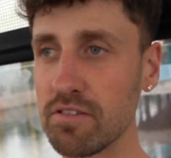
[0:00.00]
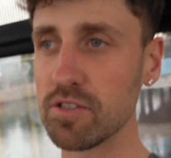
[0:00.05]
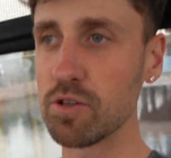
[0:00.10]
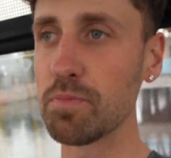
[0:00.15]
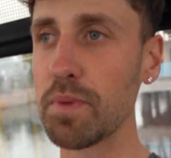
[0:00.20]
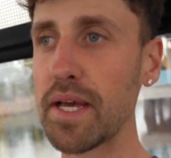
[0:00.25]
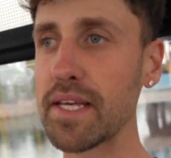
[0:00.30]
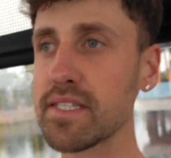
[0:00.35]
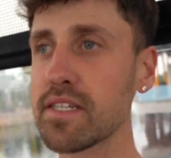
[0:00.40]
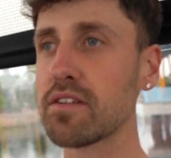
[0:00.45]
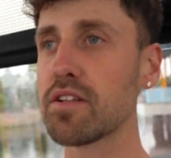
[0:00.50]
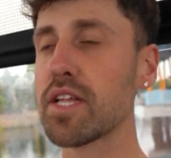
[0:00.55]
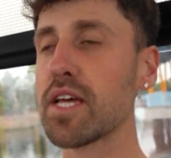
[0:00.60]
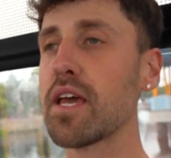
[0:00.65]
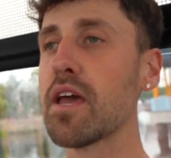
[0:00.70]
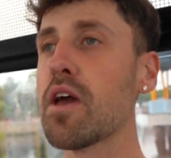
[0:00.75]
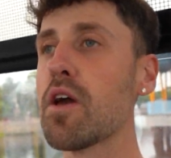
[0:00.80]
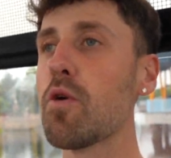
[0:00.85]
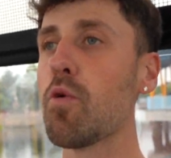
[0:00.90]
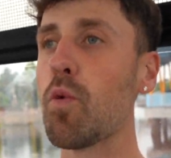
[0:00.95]
So
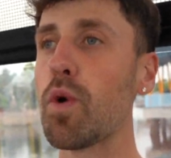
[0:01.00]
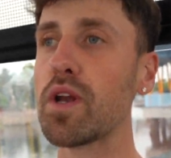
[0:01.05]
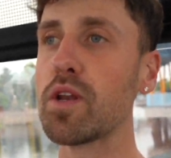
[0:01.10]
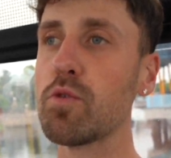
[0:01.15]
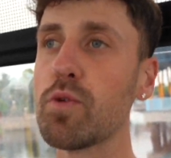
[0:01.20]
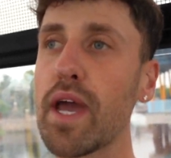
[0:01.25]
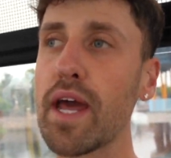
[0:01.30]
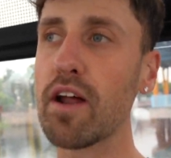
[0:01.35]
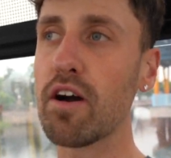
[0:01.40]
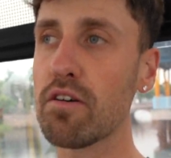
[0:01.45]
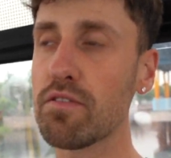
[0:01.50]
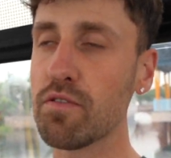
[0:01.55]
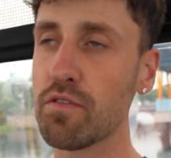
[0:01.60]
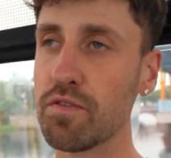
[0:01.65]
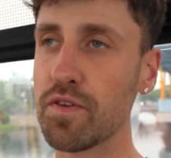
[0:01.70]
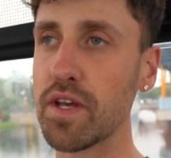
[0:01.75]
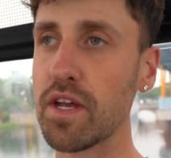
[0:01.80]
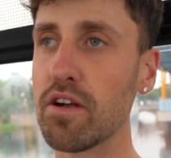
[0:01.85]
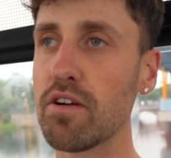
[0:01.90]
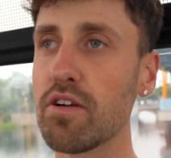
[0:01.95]
basically, when you get off of
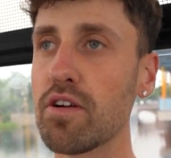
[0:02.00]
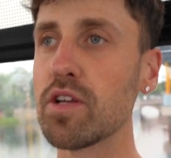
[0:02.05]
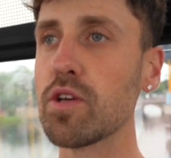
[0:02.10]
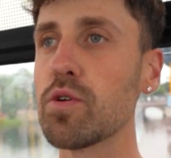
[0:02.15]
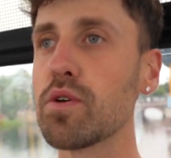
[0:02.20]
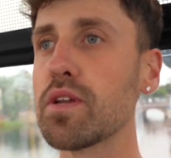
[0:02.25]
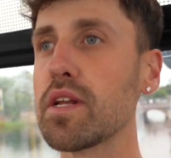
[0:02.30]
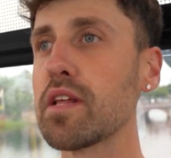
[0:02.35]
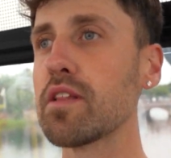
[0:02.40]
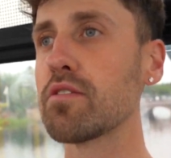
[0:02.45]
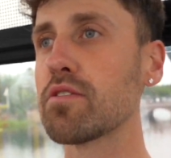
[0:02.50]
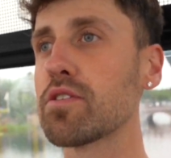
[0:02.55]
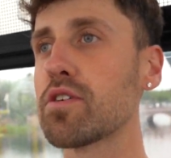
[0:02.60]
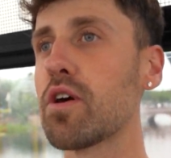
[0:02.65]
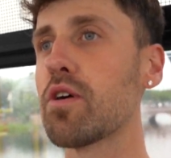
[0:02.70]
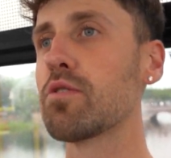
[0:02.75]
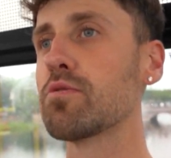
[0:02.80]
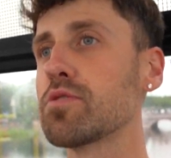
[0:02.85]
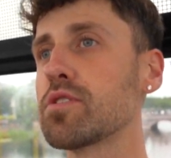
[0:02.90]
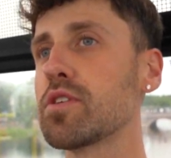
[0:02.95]
here, you can either
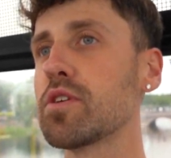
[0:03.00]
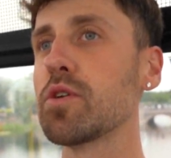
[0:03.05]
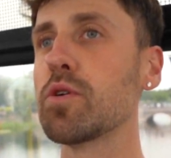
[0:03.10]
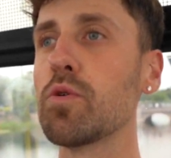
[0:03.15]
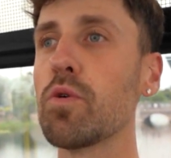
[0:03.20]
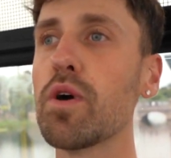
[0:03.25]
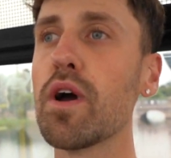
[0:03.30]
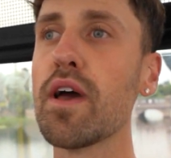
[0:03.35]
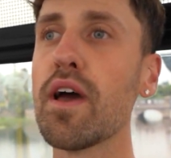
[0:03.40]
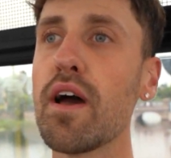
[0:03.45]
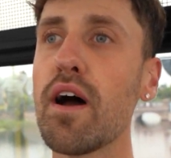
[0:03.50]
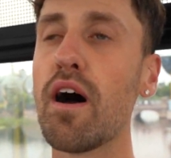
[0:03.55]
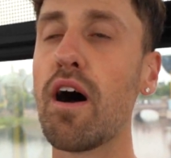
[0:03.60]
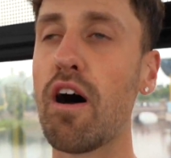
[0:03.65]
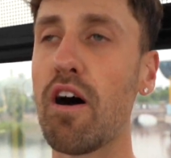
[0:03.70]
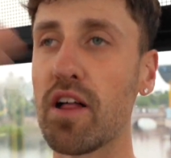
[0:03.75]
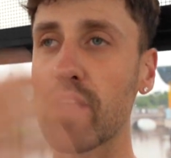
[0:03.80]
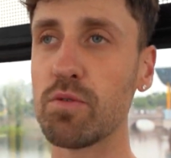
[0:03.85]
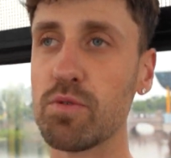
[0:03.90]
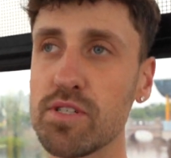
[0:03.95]
go to
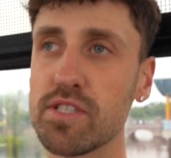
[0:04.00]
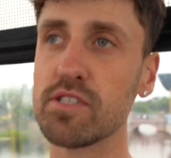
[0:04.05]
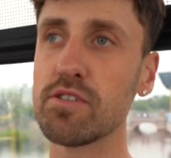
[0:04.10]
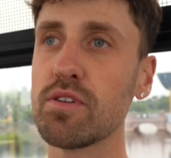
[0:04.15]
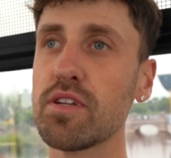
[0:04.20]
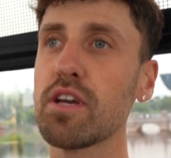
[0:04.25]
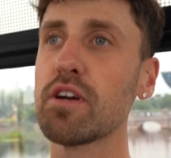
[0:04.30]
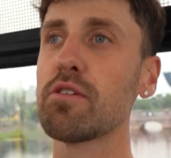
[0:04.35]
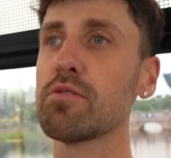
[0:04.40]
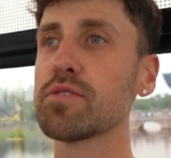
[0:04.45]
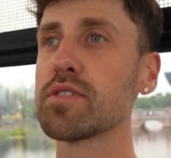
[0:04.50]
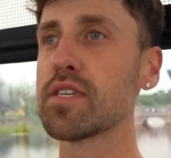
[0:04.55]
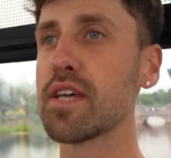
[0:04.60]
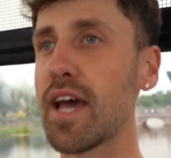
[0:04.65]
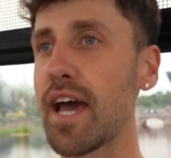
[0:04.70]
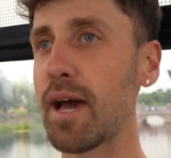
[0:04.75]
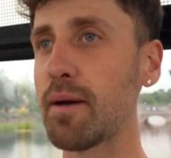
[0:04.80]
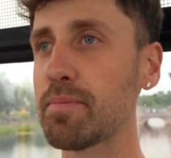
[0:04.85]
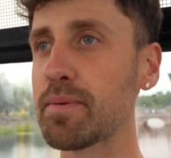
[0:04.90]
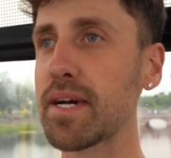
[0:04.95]
Hollywood Studios,
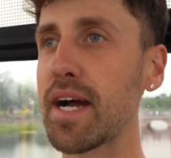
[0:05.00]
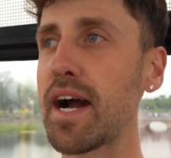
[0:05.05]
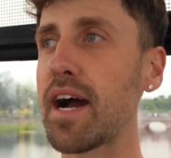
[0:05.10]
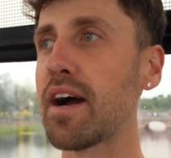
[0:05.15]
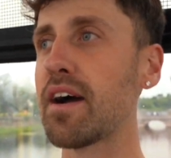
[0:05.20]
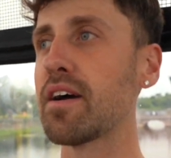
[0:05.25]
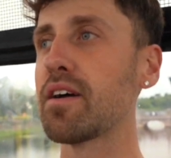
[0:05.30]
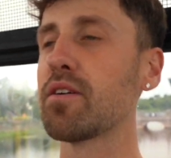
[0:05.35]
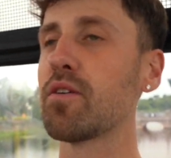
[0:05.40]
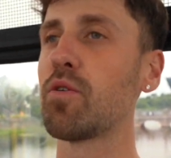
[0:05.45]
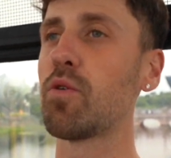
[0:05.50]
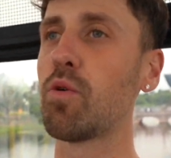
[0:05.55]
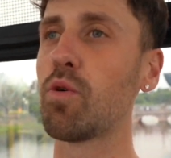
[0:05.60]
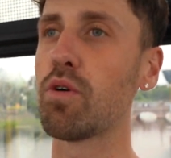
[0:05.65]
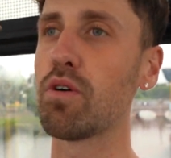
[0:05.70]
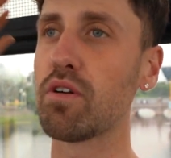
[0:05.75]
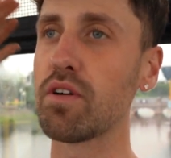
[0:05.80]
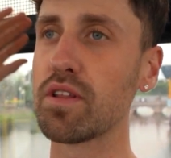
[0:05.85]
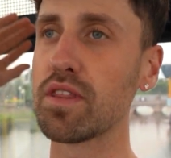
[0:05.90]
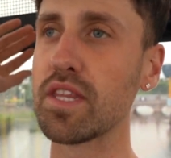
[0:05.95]
Epcot,
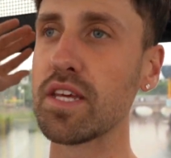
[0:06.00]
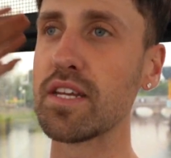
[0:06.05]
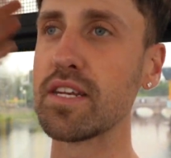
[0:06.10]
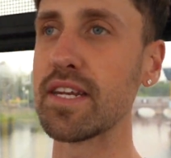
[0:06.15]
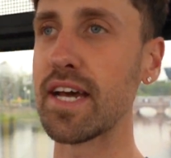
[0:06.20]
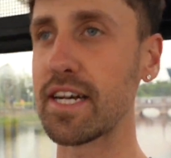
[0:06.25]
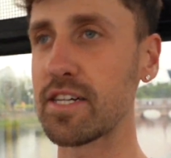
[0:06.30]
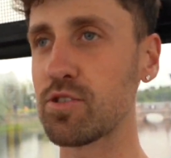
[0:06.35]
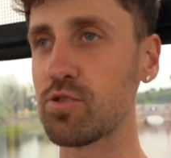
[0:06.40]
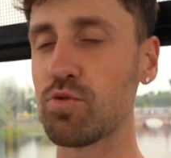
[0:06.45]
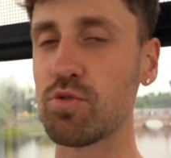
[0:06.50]
or the next